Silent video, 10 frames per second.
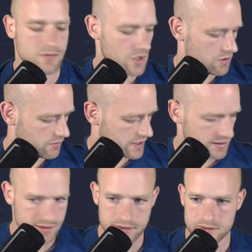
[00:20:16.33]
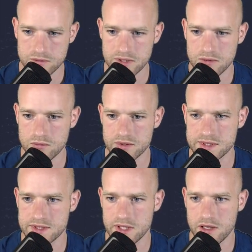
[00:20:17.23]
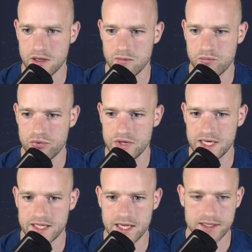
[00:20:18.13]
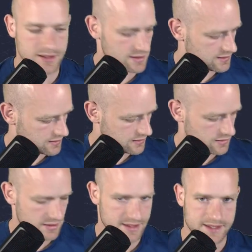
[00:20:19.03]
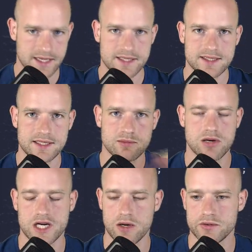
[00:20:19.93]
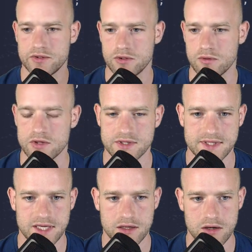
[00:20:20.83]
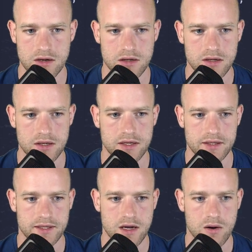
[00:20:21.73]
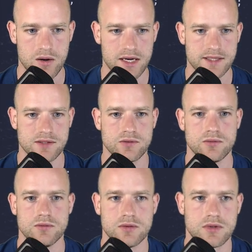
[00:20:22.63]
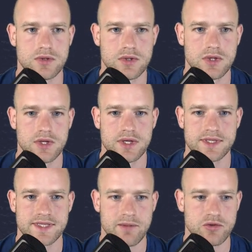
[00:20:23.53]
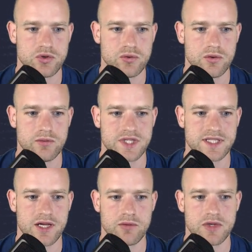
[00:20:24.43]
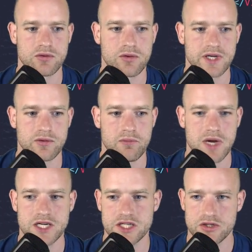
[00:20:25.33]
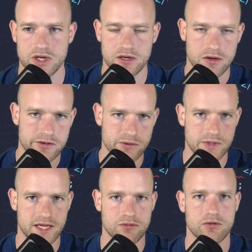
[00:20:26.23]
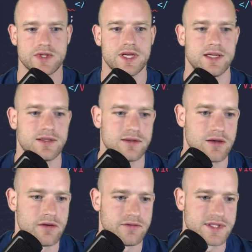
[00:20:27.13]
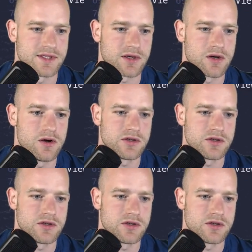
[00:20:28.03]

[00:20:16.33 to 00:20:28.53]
All right, so it looks pretty nice. It's nicely spread out across the circle. Now let's do step 2, which is going to be to create a pan gesture handler so we can rotate this circle.